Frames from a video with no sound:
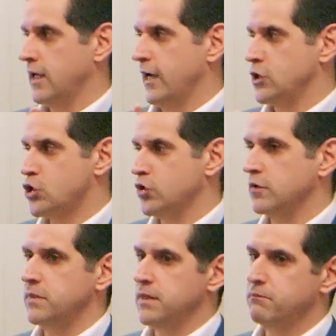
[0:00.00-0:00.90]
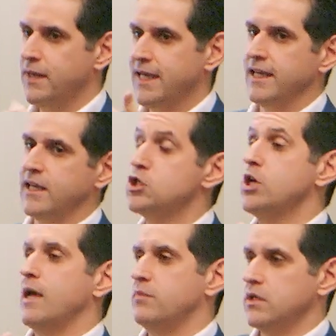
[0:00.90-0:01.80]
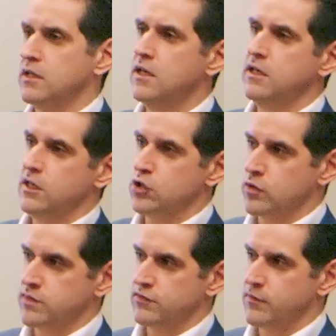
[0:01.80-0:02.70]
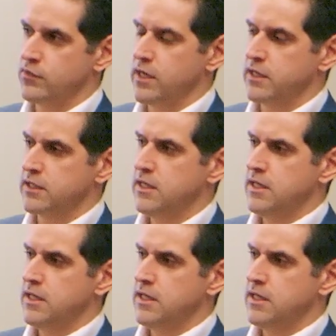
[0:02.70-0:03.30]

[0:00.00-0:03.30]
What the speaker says: I shouldn't be picking a champion in terms of a product.